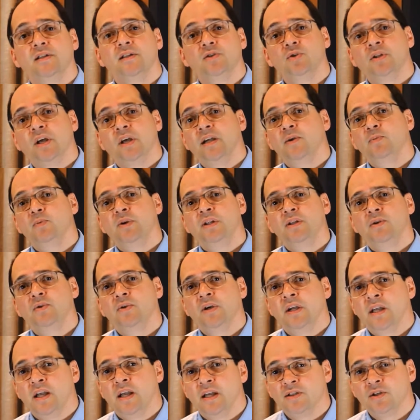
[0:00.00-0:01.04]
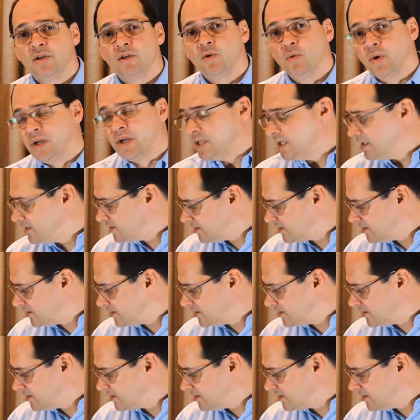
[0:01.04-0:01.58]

Today we're doing actually quite an